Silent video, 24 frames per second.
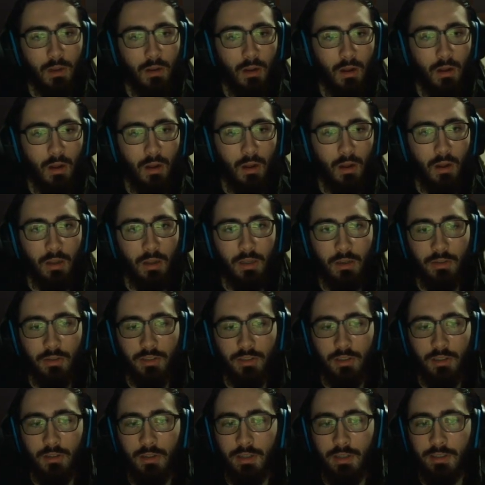Uh, he goes
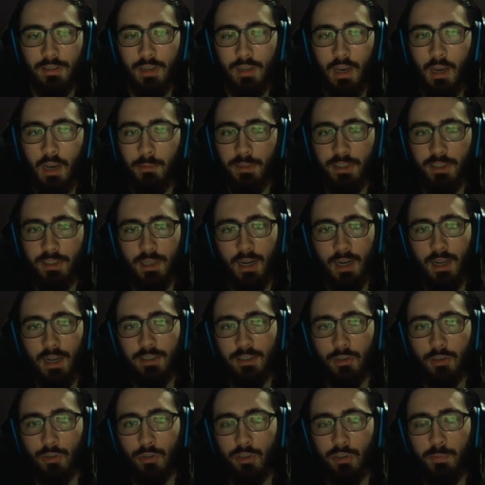into this. I'm just gonna
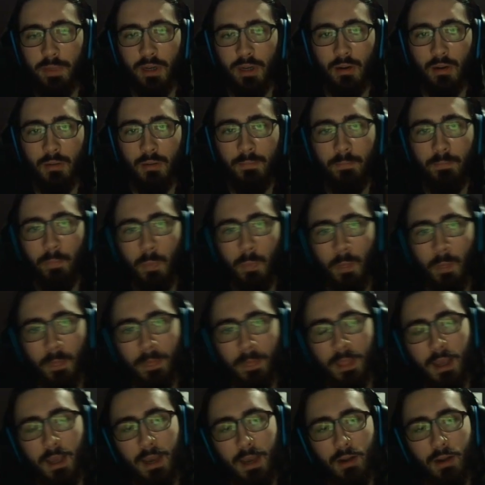Icicle Spear. I